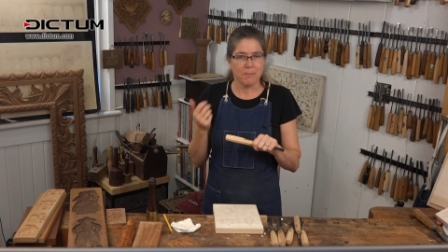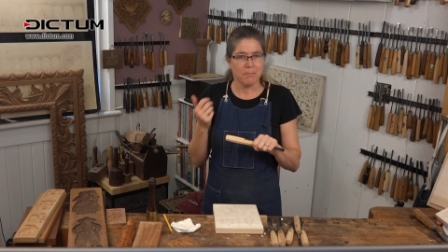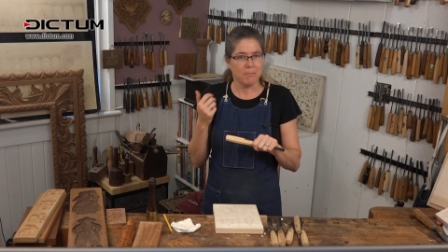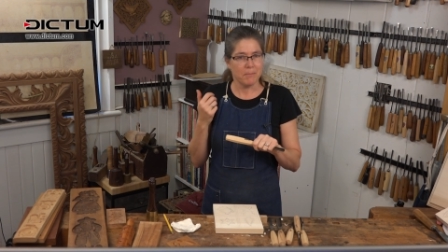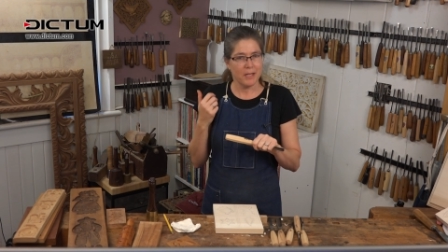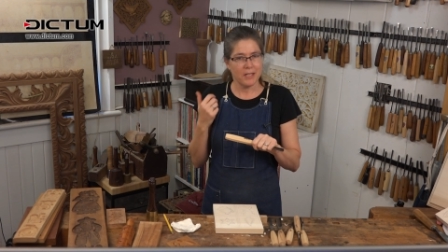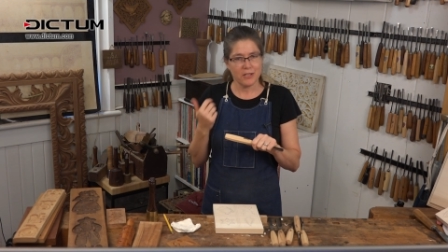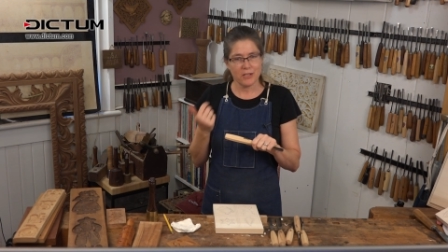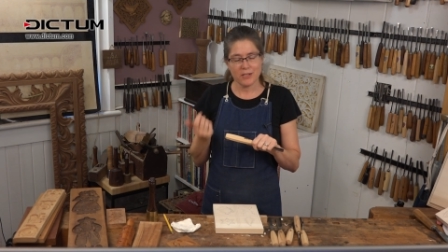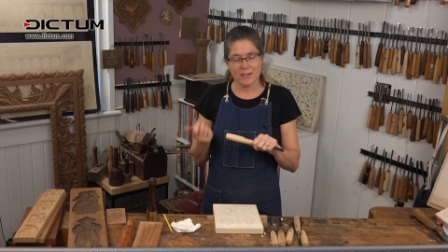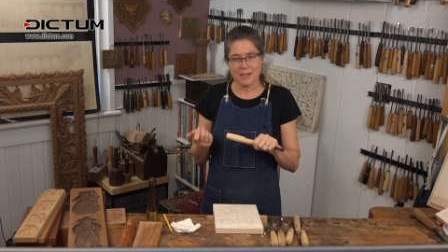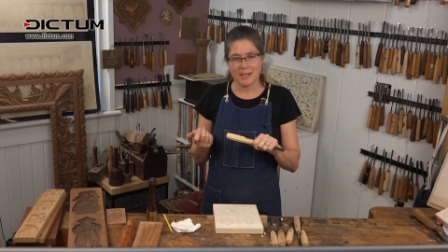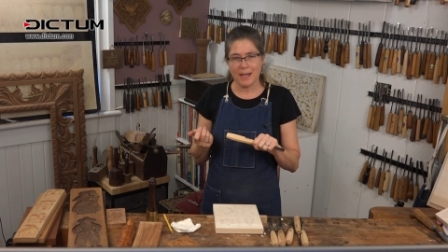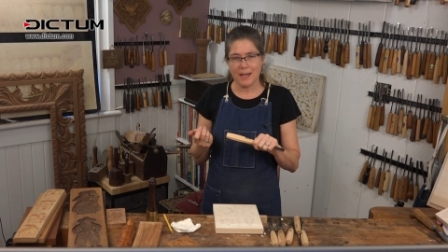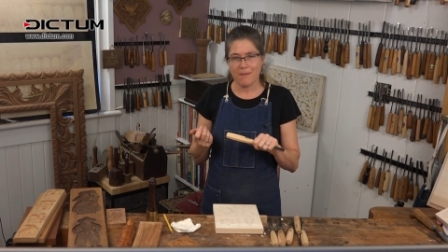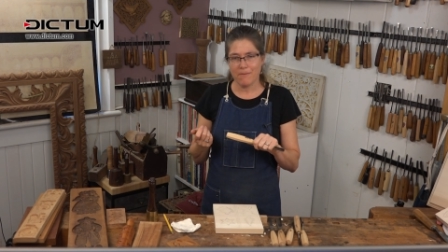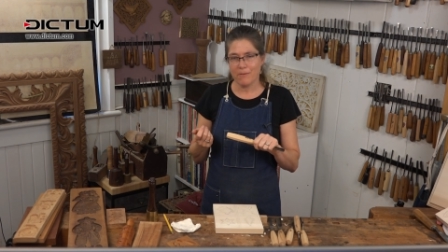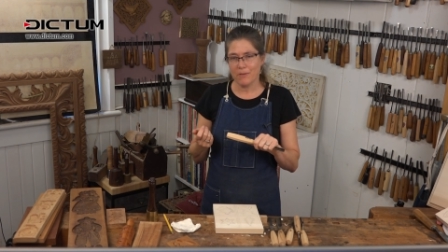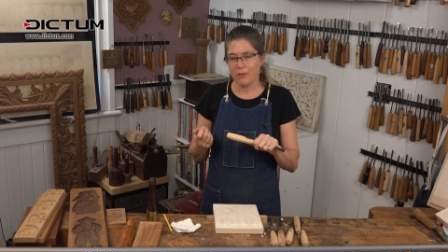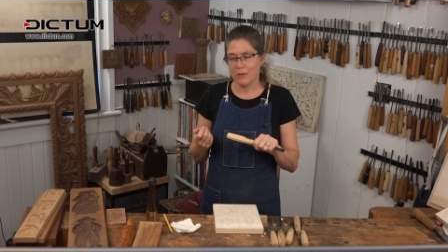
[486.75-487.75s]
Much
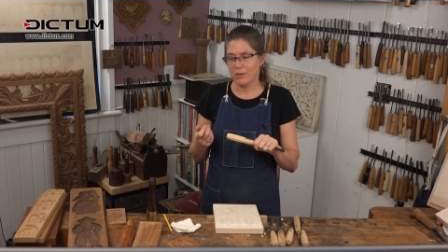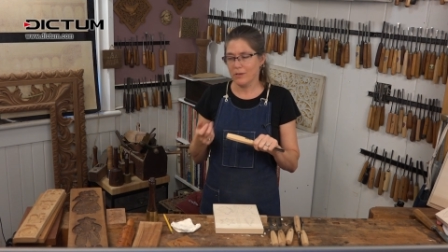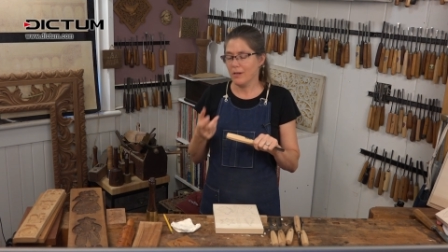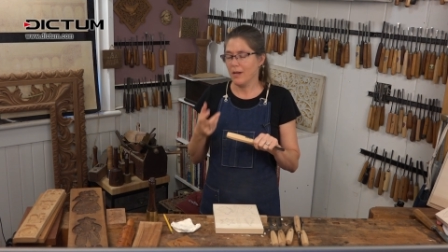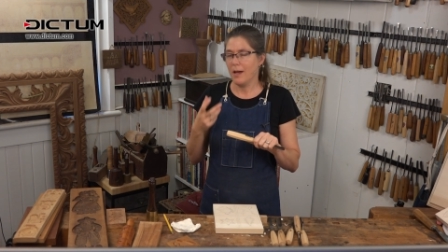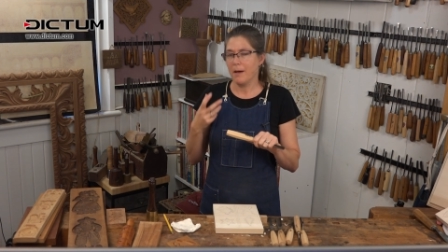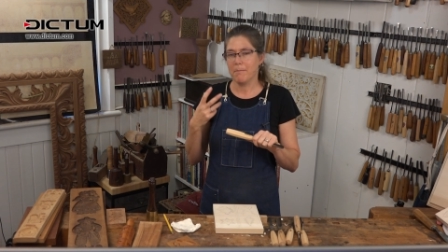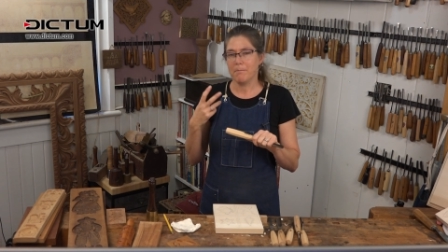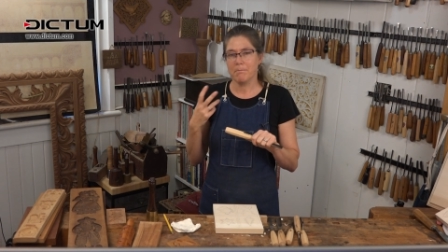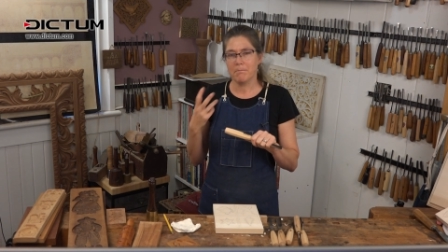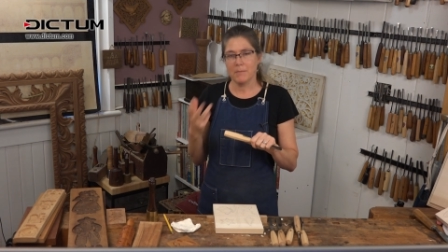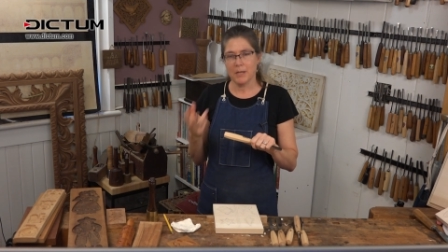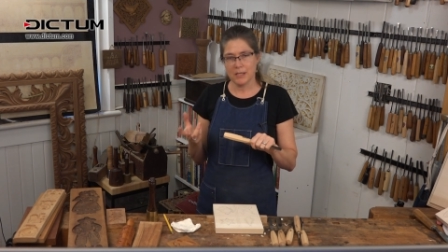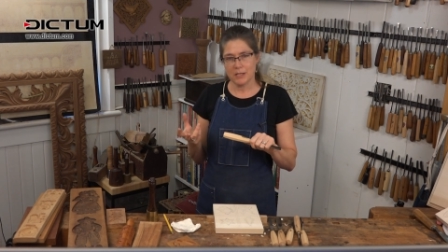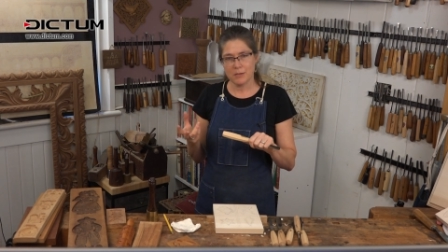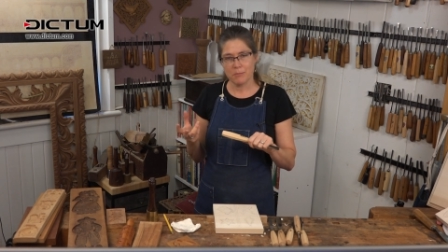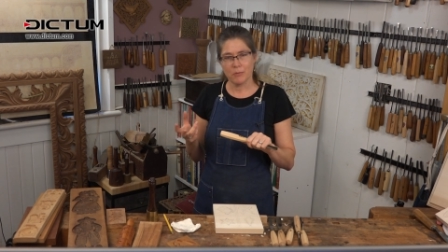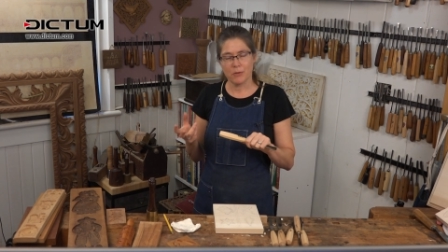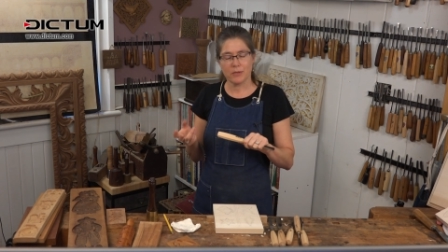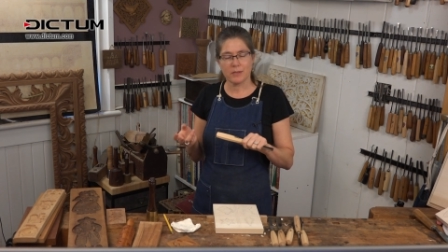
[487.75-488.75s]
safer,
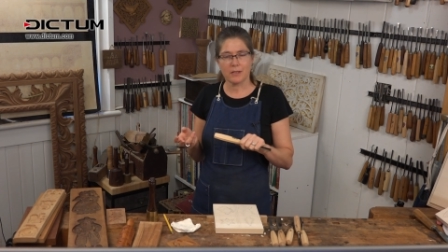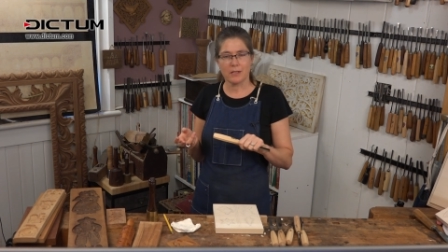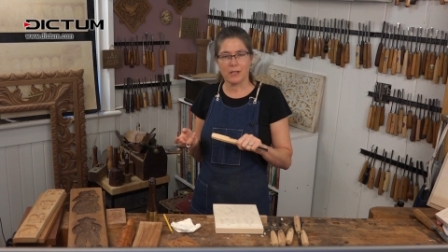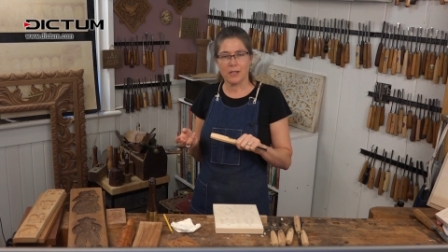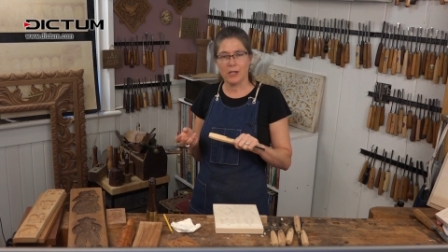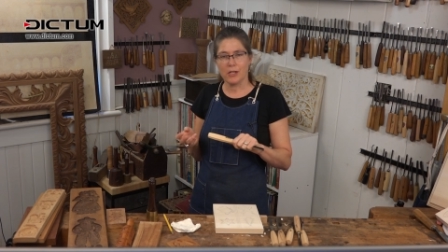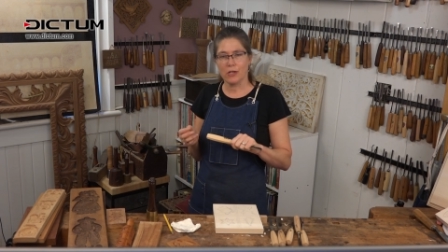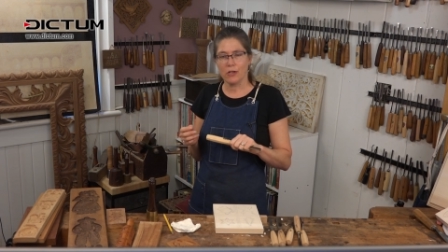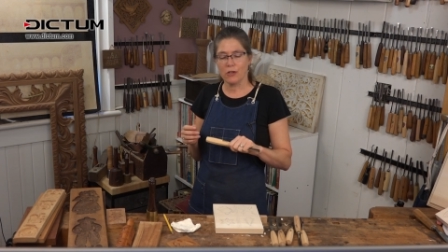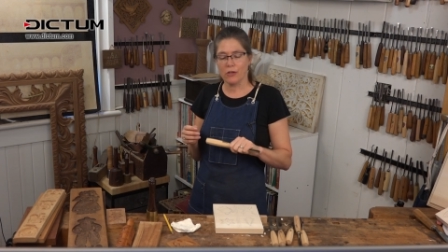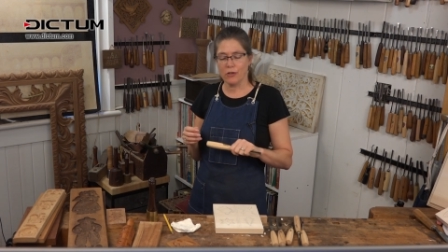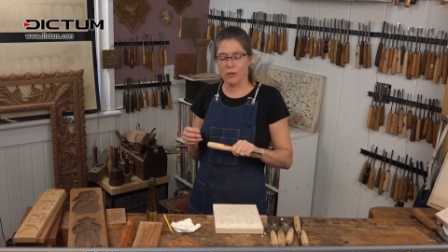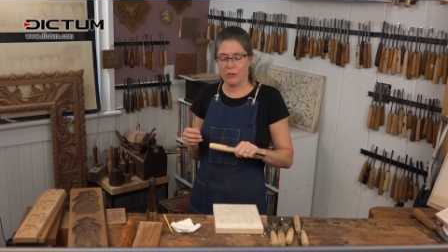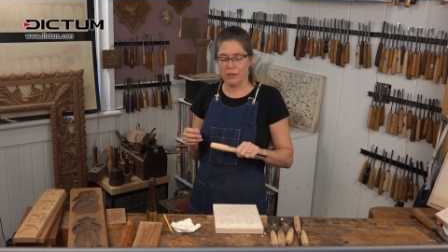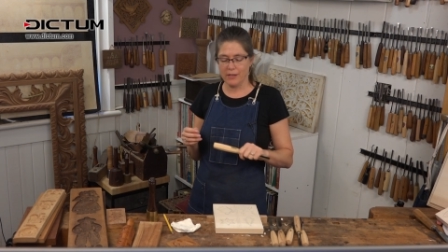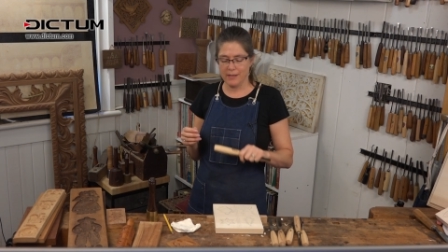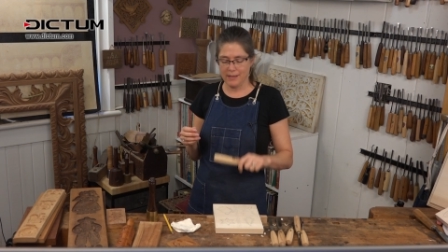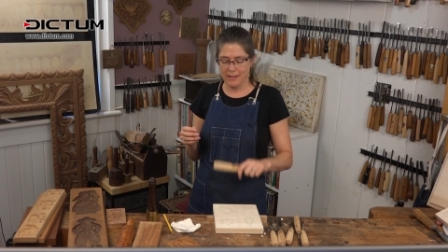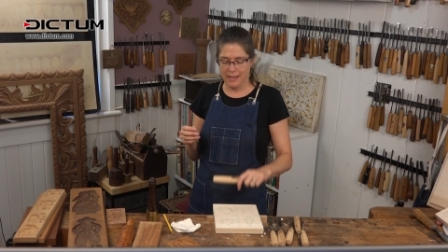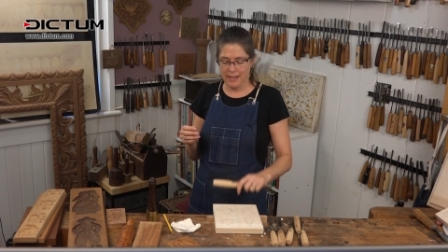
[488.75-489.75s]
much more
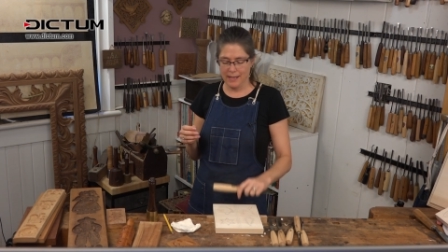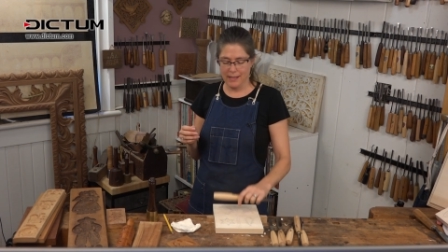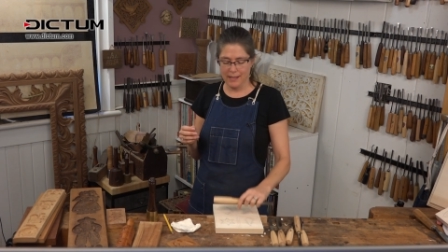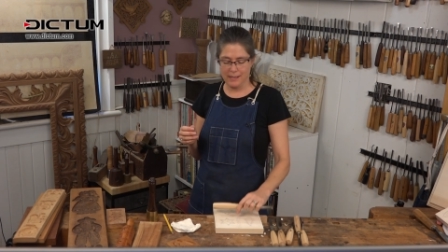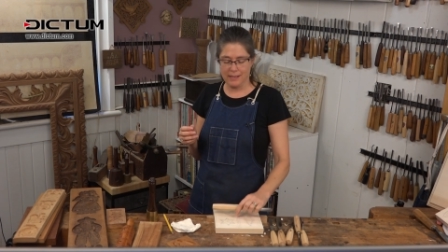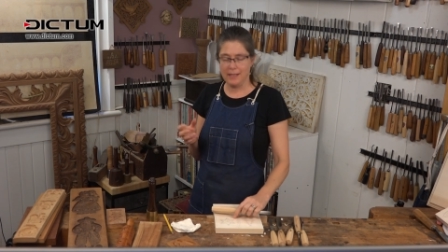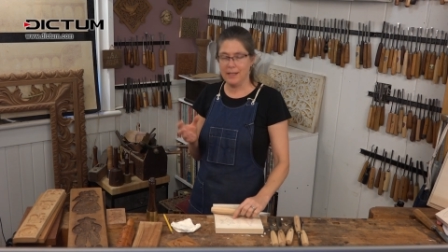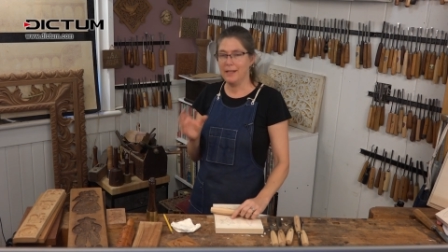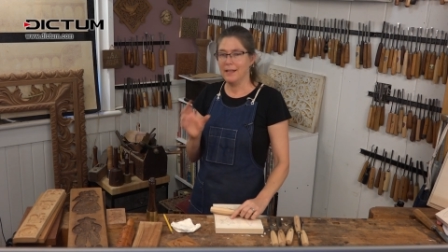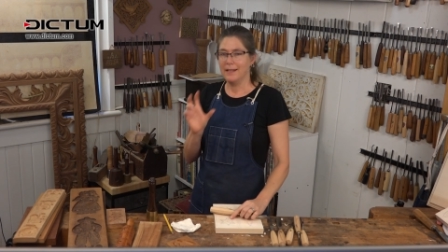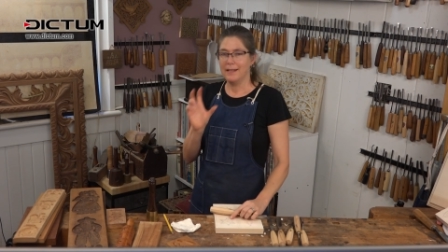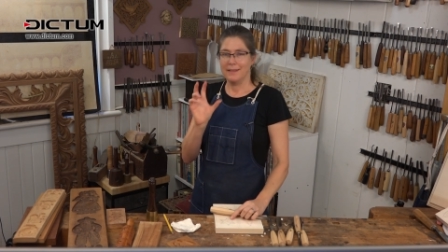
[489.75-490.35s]
secure than,